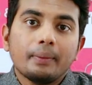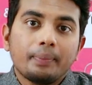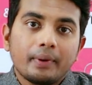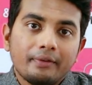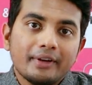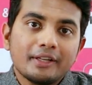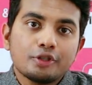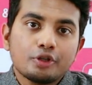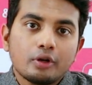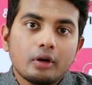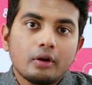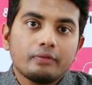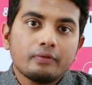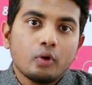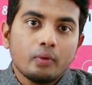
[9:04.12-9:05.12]
the prevention
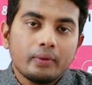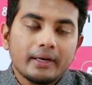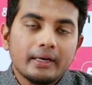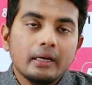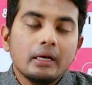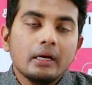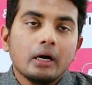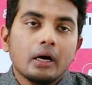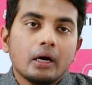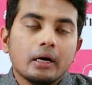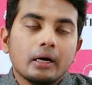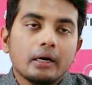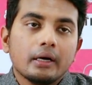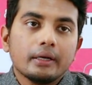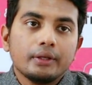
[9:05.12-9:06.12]
of COVID,
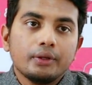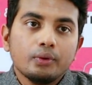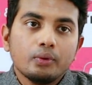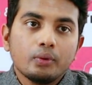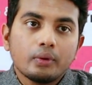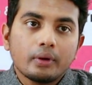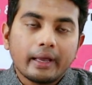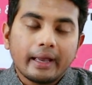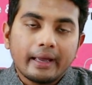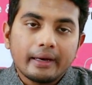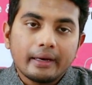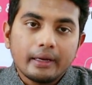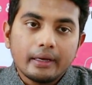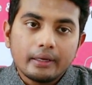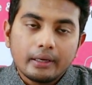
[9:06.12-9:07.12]
you
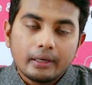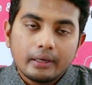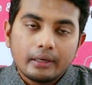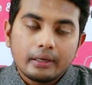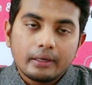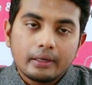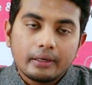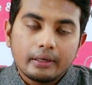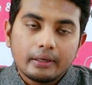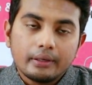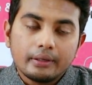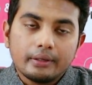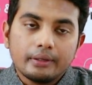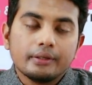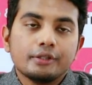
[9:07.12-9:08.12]
can
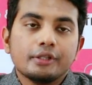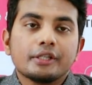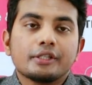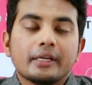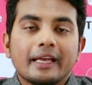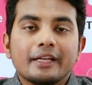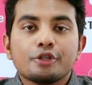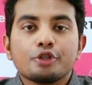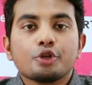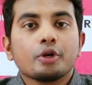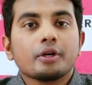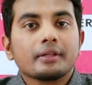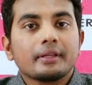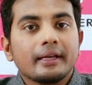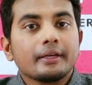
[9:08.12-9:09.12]
just
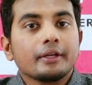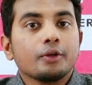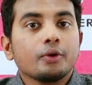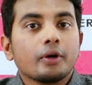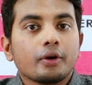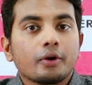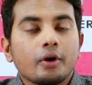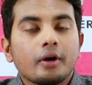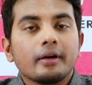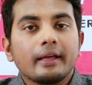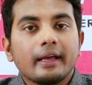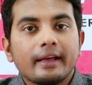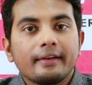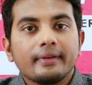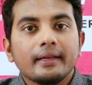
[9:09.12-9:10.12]
ensure that you are not
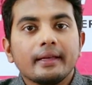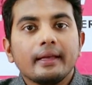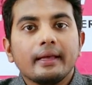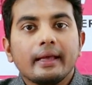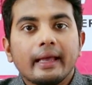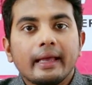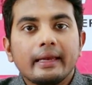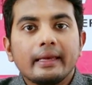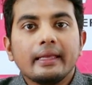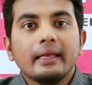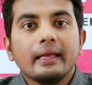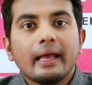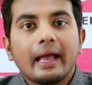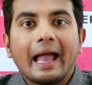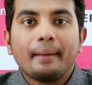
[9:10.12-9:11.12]
having any
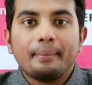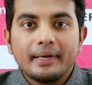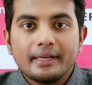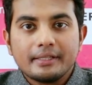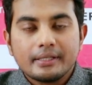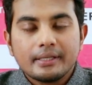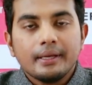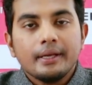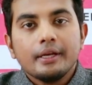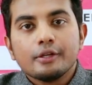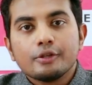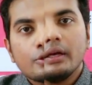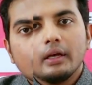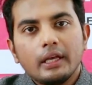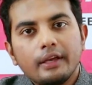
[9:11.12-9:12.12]
habits.
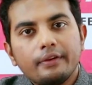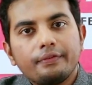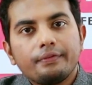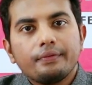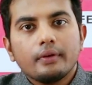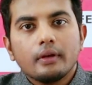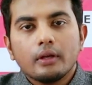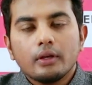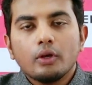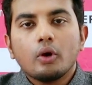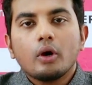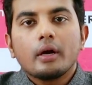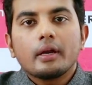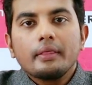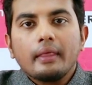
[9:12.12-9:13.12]
If you
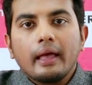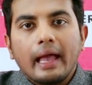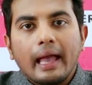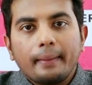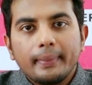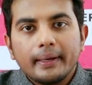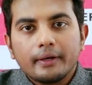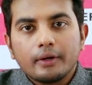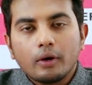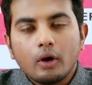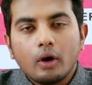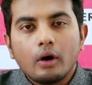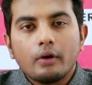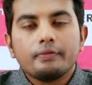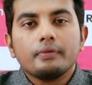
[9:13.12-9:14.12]
are in the habit
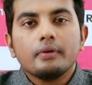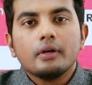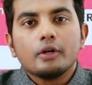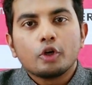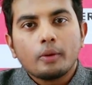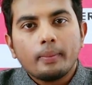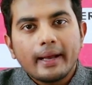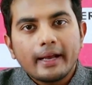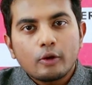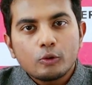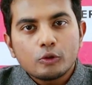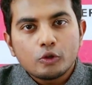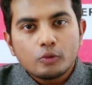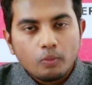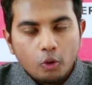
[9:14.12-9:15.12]
of tobacco
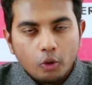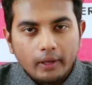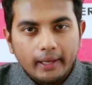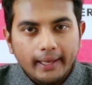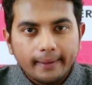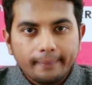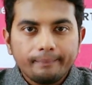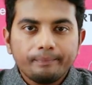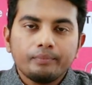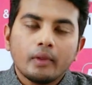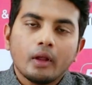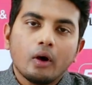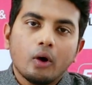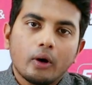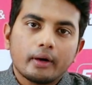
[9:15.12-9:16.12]
smoking
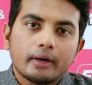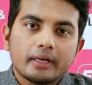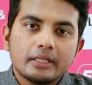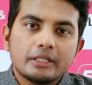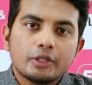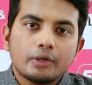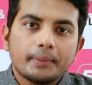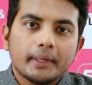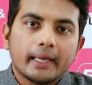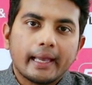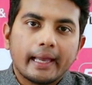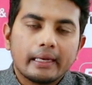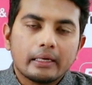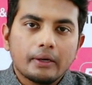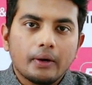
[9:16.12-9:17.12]
or consuming
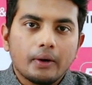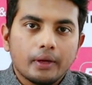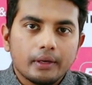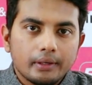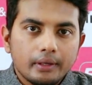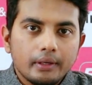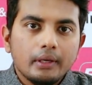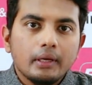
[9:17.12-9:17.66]
alcohol,